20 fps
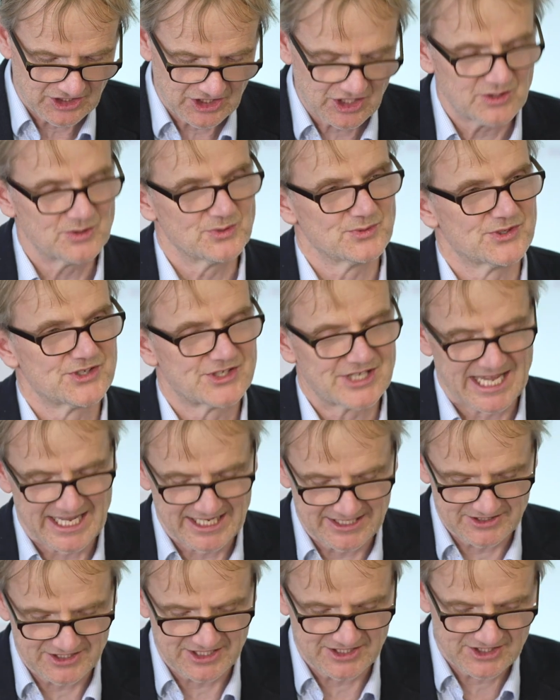cults
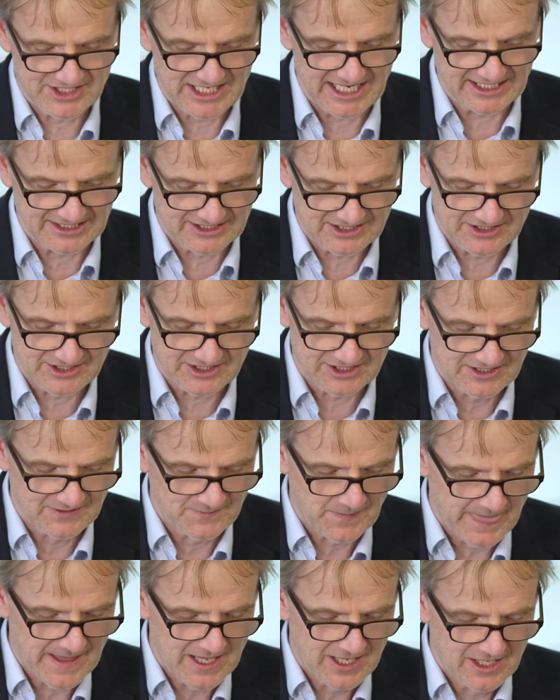and sects.
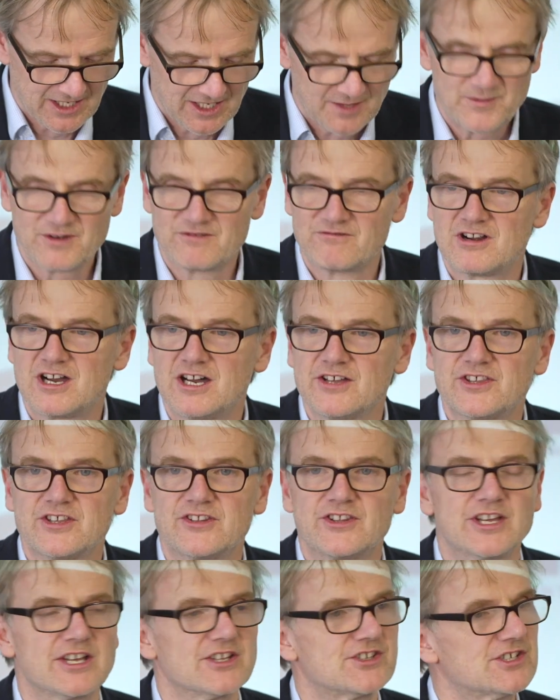But rather
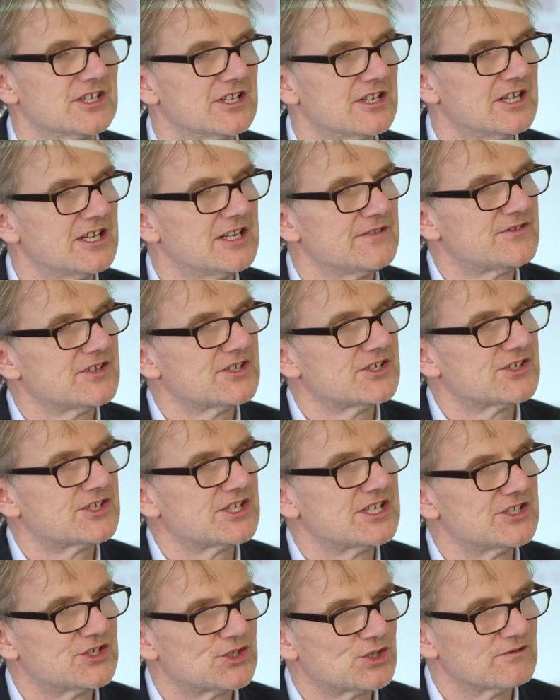that if as
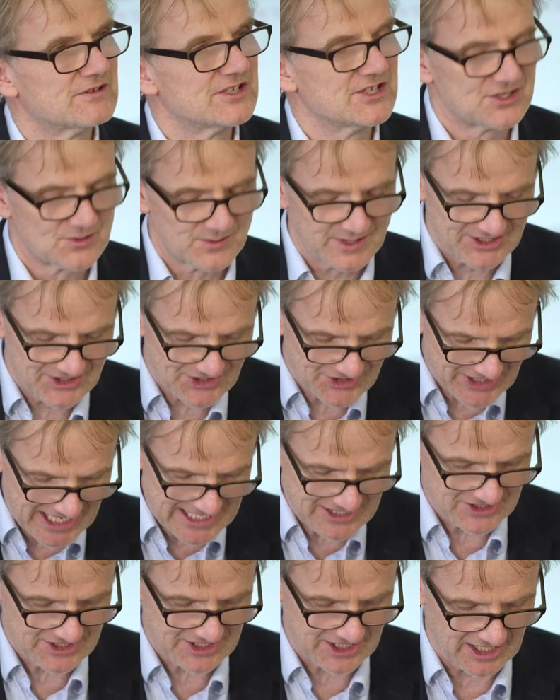historians we
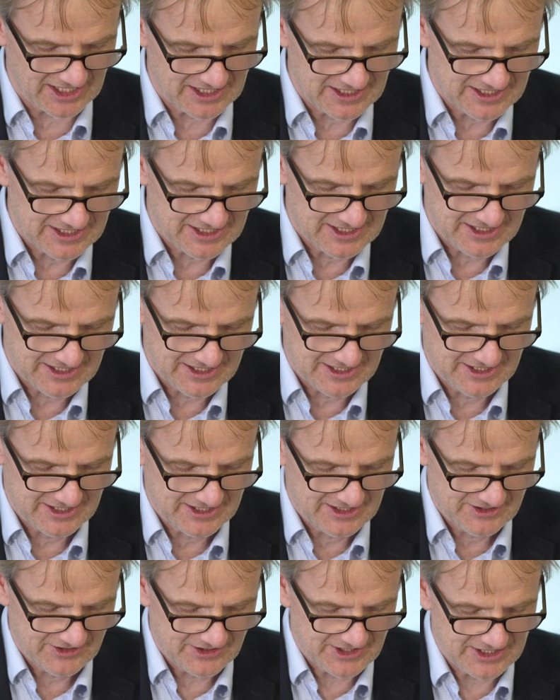centre
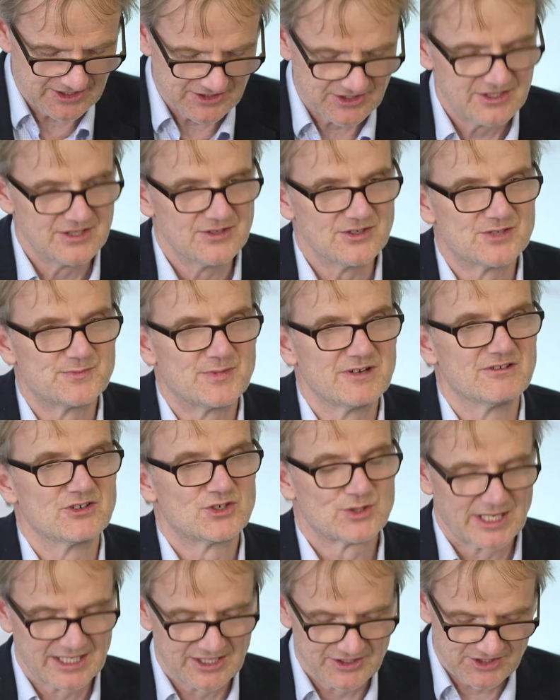these new
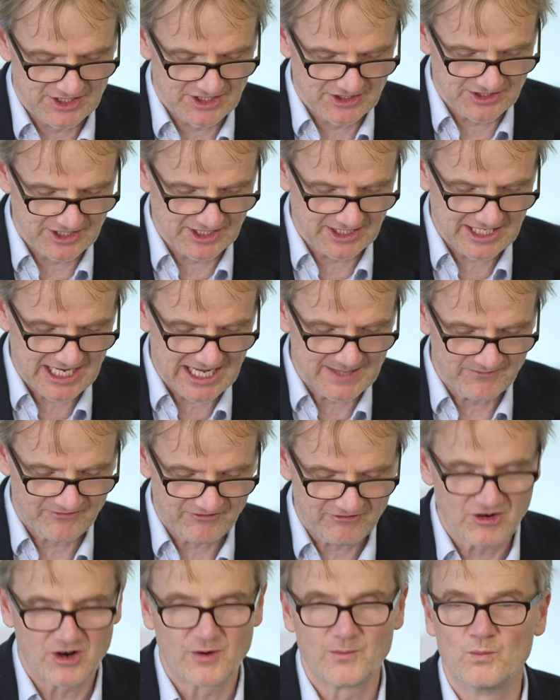spiritualities that came
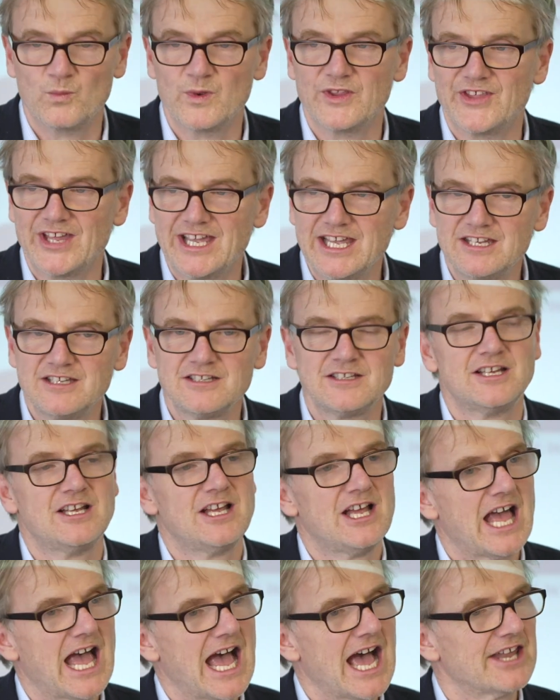from within
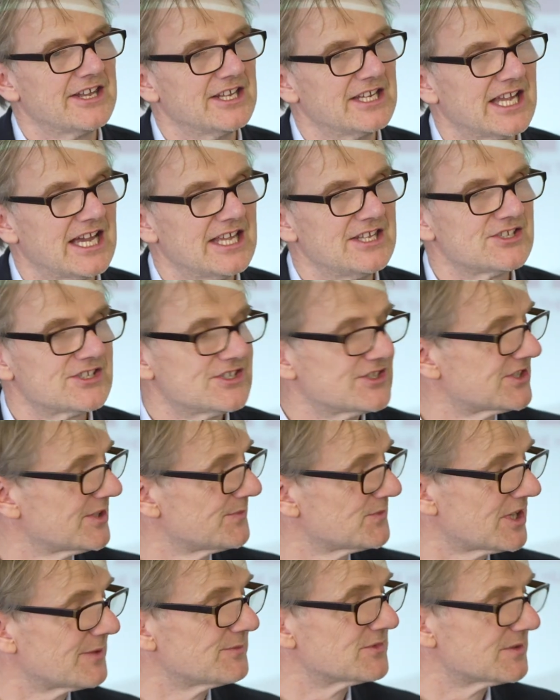and against, and
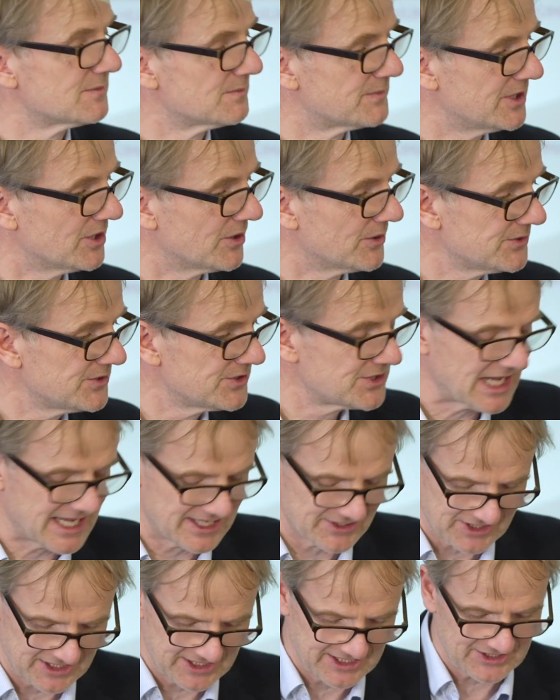sometimes beyond,
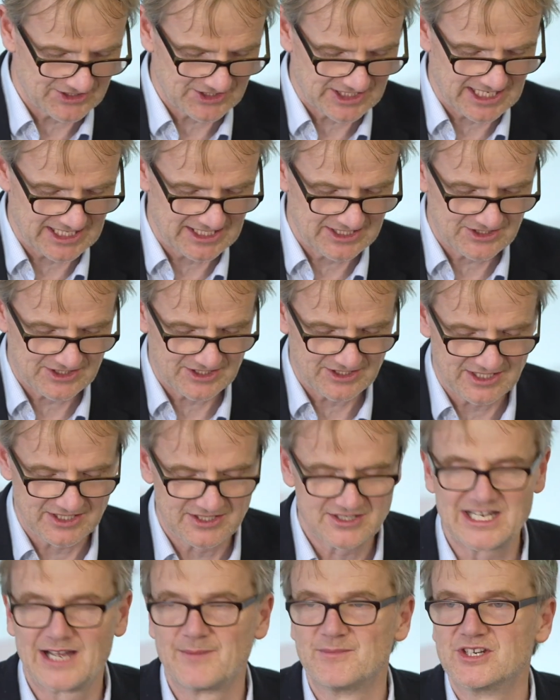as in this case, the
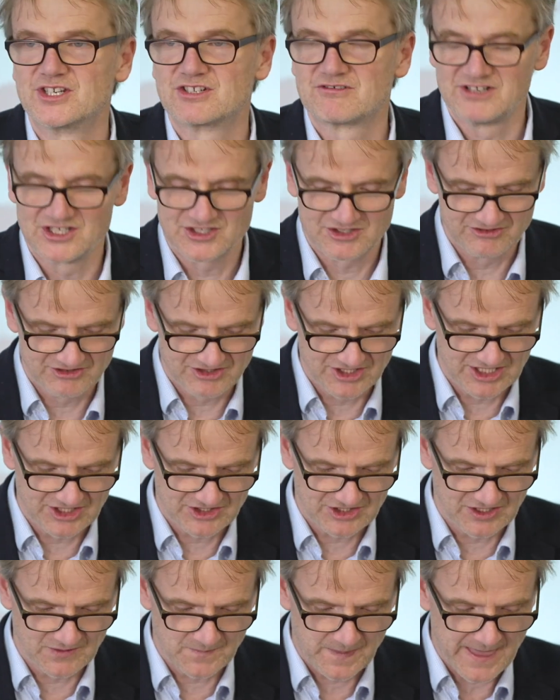established Christian
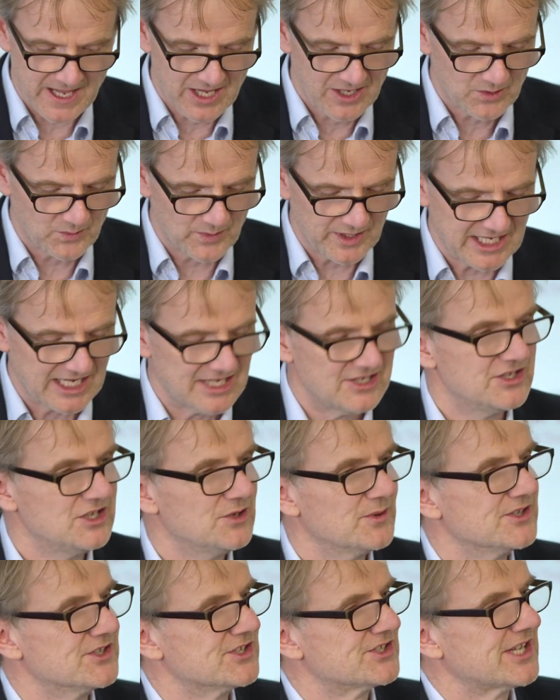tradition, we gain
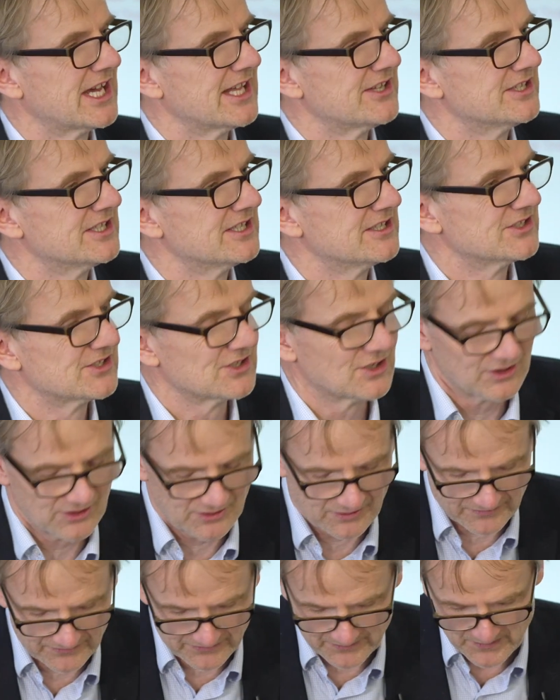new understandings
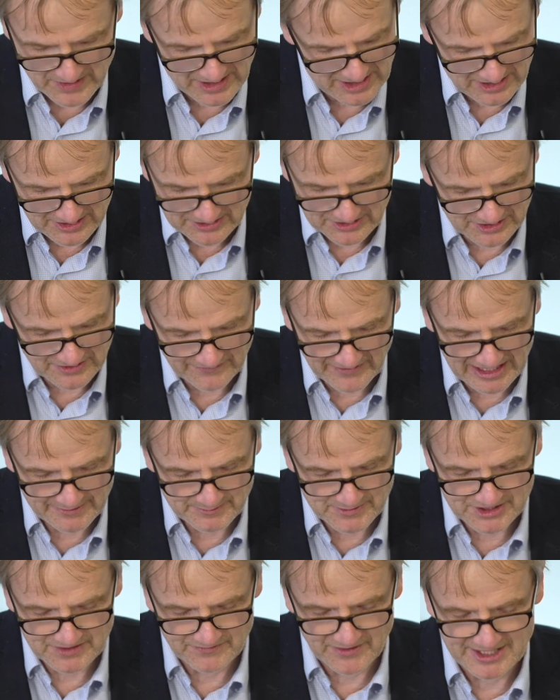of the
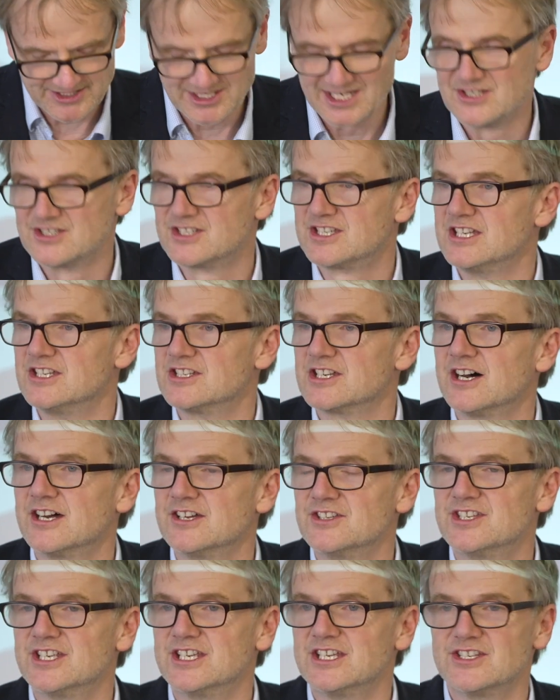development of identities,
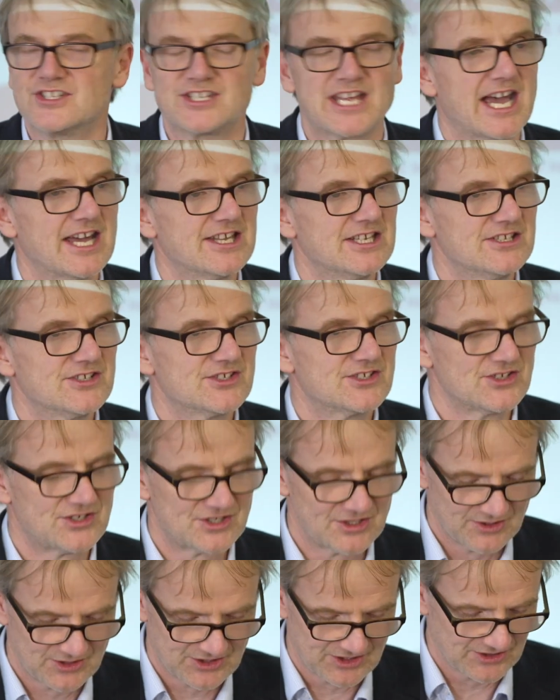ideas, and
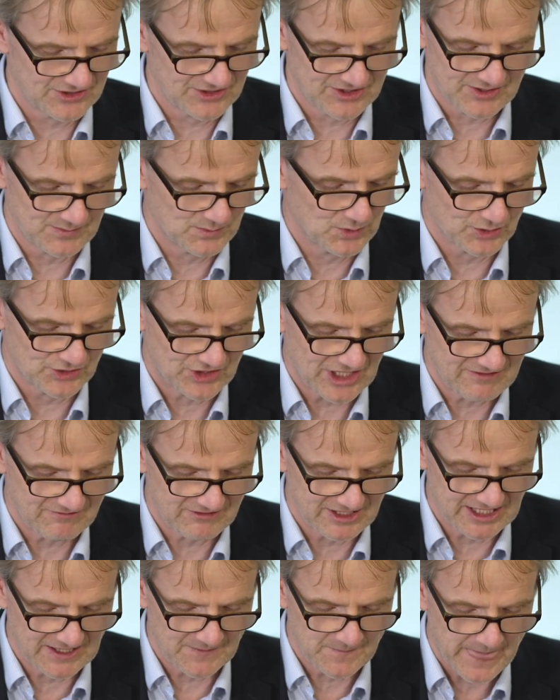institutions more
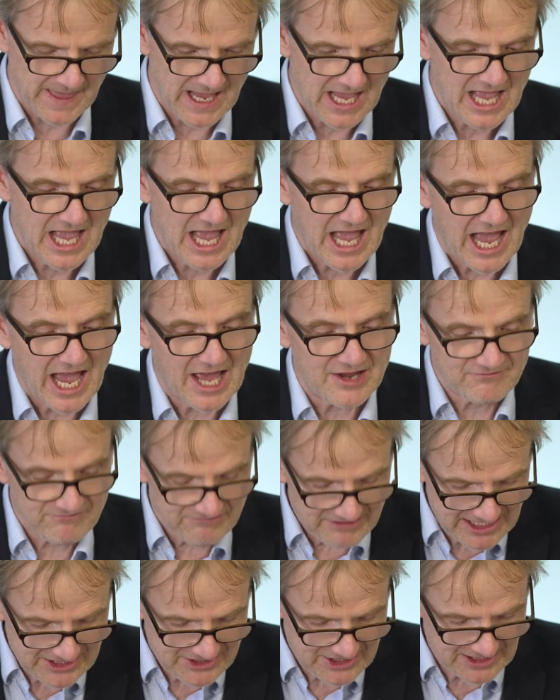generally. And
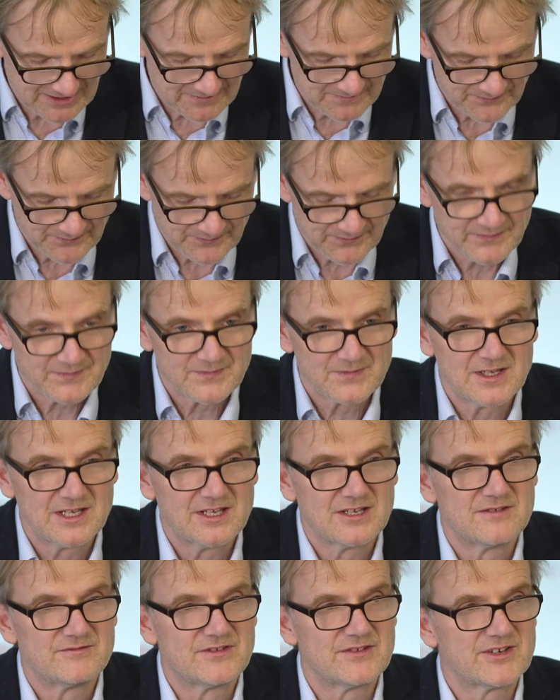reading
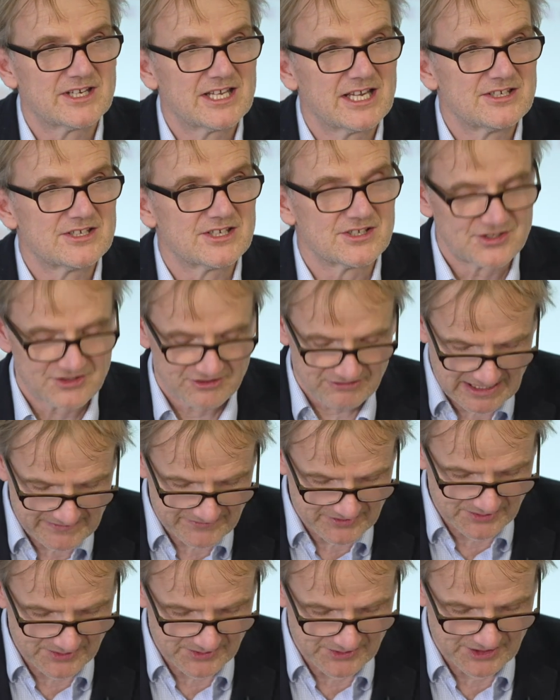Vivekananda's
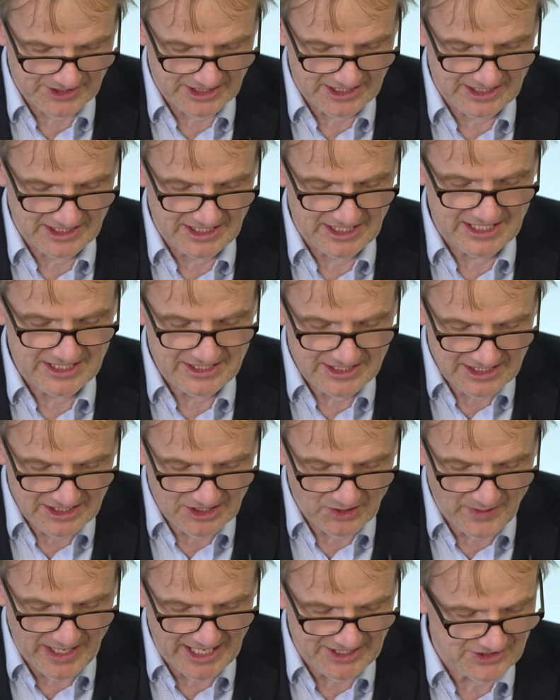travels in the
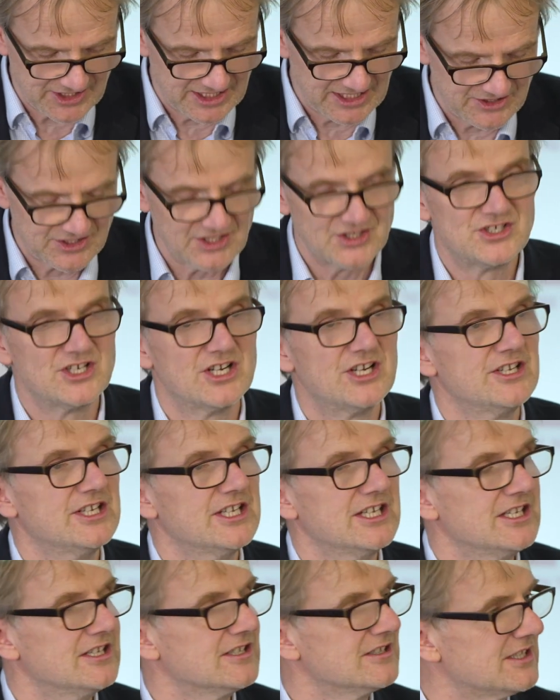US is a
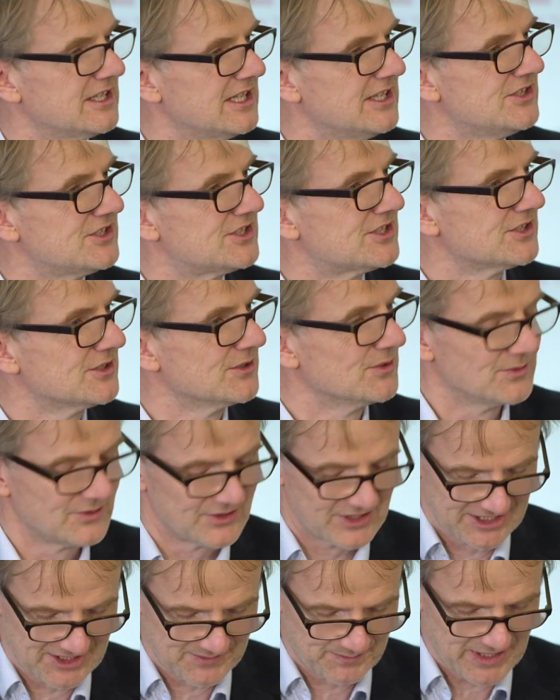journey into
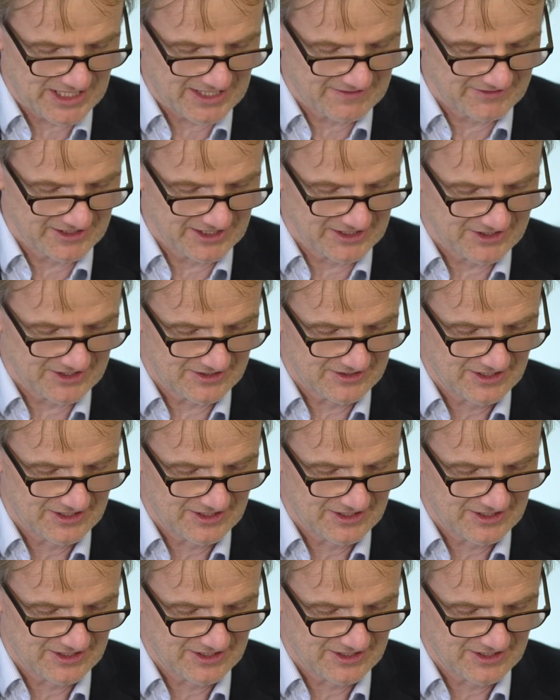this period.